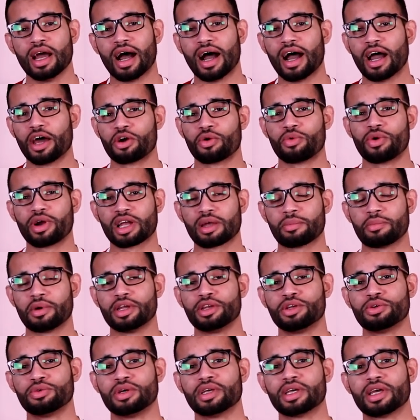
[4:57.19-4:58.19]
I don't
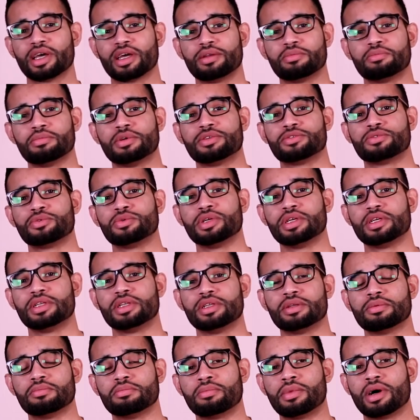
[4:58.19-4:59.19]
recommend doing it
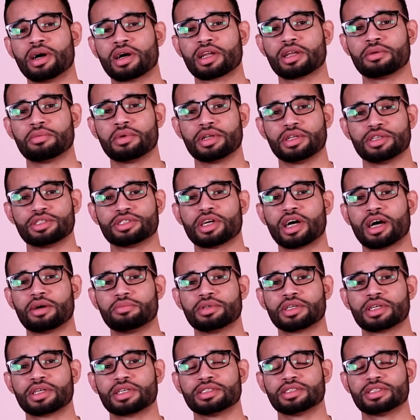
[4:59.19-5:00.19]
between Maghrib and Isha
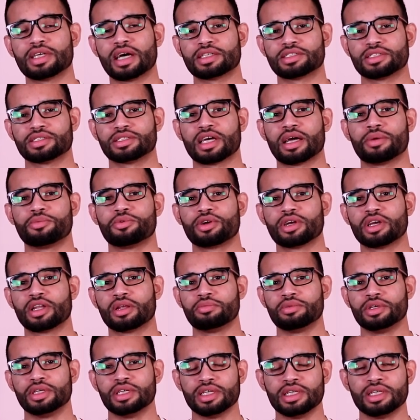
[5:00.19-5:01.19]
because that's the time you're
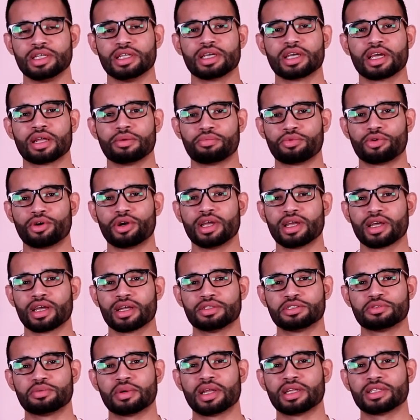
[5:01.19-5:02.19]
going to be eating and praying
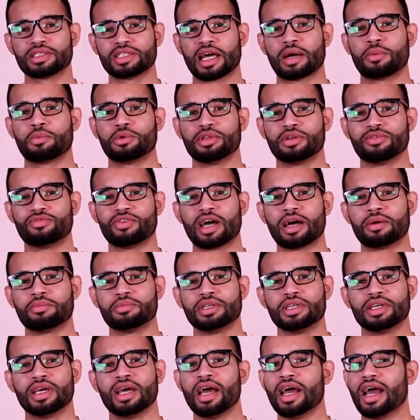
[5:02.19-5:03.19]
and spending time with your
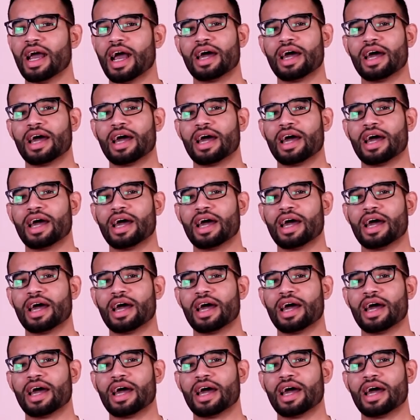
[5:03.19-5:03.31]
family.